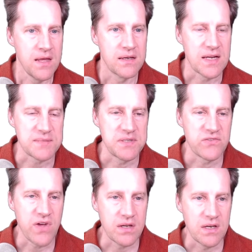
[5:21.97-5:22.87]
Next piece
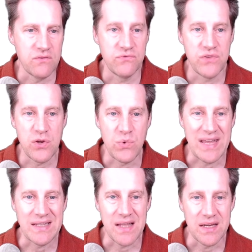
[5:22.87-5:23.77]
of content, view
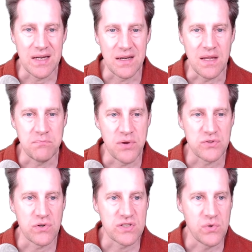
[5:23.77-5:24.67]
inlining in
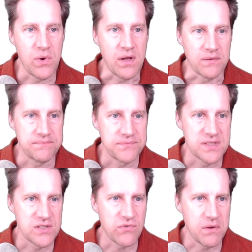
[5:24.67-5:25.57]
PostgreSQL.
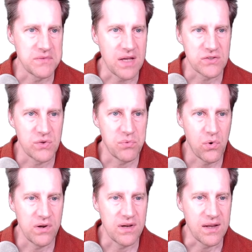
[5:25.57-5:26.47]
This is from
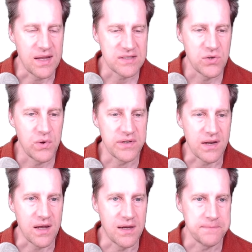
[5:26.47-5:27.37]

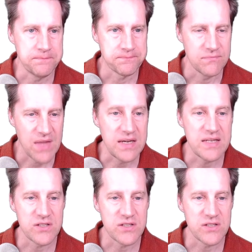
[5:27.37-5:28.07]
notsoboringsql.com. And he's